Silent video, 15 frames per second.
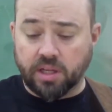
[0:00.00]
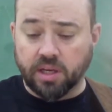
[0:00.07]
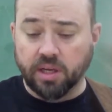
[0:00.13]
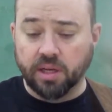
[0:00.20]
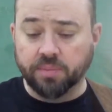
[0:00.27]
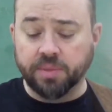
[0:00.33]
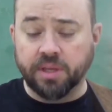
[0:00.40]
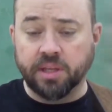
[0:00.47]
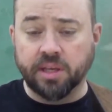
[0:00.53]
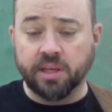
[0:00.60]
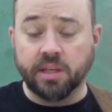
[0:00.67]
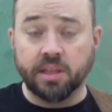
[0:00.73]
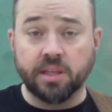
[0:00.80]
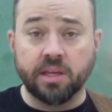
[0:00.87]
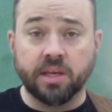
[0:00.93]
And then
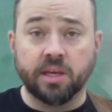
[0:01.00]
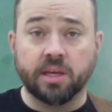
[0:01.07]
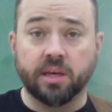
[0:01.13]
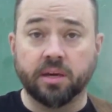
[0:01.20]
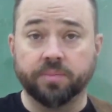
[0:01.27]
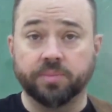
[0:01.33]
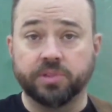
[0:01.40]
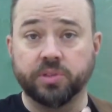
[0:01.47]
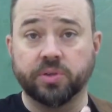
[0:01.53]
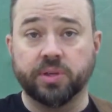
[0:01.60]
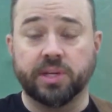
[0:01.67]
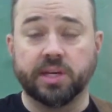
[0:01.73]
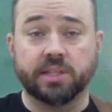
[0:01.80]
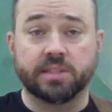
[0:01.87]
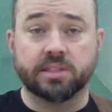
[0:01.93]
get the neck up so
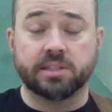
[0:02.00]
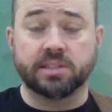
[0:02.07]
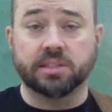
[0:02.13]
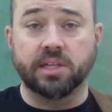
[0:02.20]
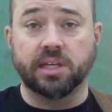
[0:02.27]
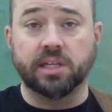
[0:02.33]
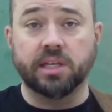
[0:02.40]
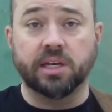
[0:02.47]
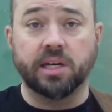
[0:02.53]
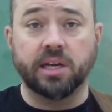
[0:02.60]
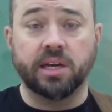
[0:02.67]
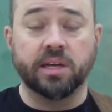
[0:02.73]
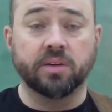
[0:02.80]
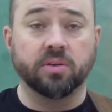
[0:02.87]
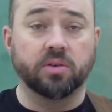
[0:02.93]
that it's slightly at an
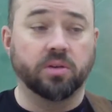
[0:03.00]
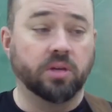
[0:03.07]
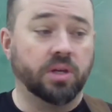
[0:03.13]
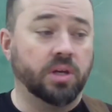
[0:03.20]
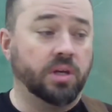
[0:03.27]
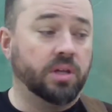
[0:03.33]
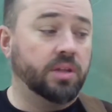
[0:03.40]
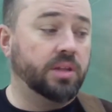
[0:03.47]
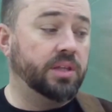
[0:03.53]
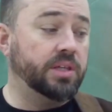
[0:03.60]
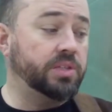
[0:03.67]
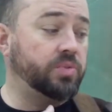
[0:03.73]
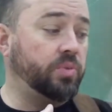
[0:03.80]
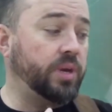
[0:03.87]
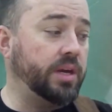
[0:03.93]
angle.
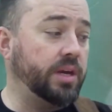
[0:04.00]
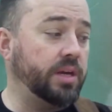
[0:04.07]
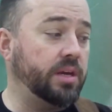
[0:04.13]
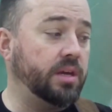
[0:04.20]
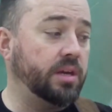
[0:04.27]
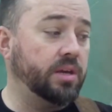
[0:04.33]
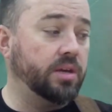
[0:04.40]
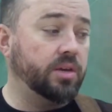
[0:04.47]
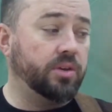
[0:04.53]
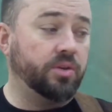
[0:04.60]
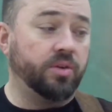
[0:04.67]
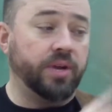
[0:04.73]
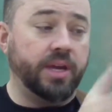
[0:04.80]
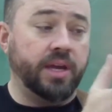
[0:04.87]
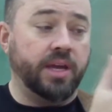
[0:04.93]
This way,
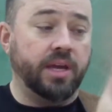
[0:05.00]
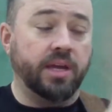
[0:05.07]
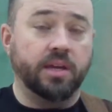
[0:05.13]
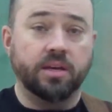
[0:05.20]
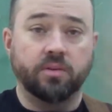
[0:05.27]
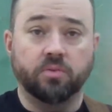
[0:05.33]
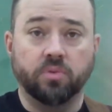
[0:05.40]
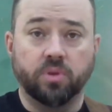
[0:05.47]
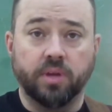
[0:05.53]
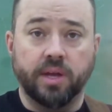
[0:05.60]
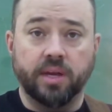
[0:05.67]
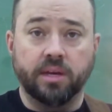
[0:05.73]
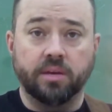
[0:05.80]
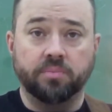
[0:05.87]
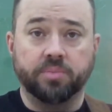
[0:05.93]
your hand will
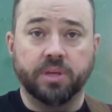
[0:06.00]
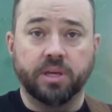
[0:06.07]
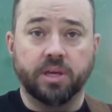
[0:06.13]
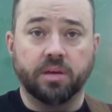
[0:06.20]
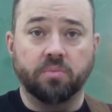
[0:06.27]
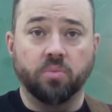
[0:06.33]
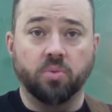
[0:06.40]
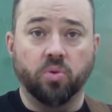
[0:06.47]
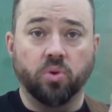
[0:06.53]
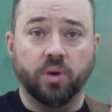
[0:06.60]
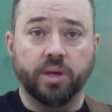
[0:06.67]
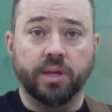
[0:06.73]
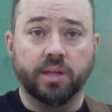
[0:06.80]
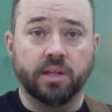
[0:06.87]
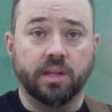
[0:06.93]
end up being more
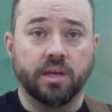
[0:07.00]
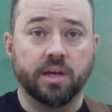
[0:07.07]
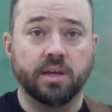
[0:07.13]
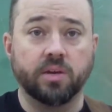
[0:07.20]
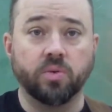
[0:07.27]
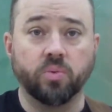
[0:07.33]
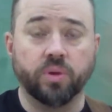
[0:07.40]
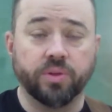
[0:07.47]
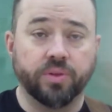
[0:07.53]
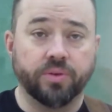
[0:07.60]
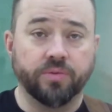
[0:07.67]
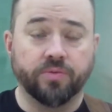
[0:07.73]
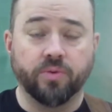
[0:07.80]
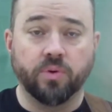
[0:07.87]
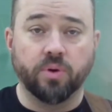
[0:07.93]
in line with your
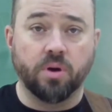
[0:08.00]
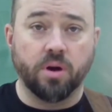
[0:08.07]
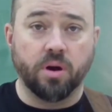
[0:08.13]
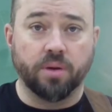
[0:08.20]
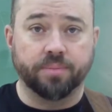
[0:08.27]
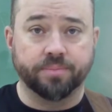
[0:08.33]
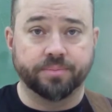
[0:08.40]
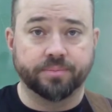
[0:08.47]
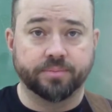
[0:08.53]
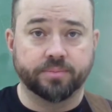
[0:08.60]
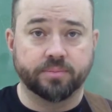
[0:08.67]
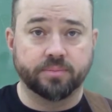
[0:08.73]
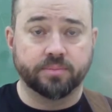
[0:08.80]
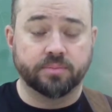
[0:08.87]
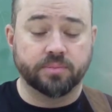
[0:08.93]
forearm.
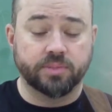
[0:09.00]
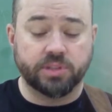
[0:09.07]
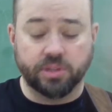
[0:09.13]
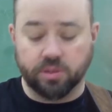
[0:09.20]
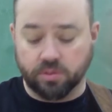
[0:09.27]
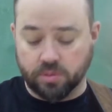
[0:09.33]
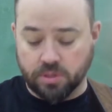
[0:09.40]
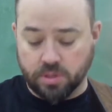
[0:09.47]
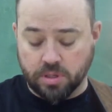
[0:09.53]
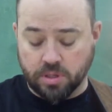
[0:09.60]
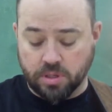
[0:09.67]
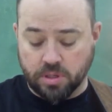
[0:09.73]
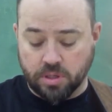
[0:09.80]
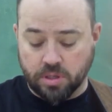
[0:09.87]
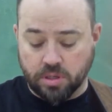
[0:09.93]
So,
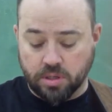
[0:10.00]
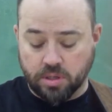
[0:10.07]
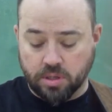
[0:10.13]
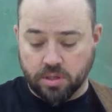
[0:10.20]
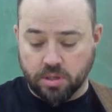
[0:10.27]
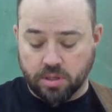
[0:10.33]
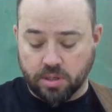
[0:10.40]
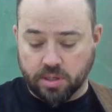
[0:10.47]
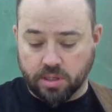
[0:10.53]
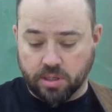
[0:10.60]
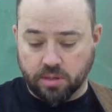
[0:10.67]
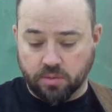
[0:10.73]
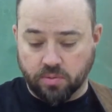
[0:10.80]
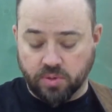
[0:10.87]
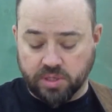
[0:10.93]

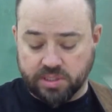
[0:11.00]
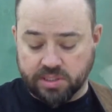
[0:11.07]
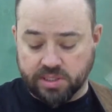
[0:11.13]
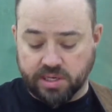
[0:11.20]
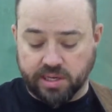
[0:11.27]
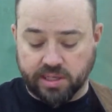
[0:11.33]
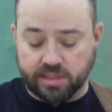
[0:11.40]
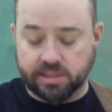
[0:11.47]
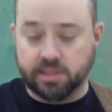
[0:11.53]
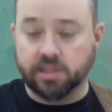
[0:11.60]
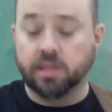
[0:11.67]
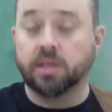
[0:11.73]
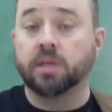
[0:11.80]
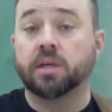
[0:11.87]
what's next?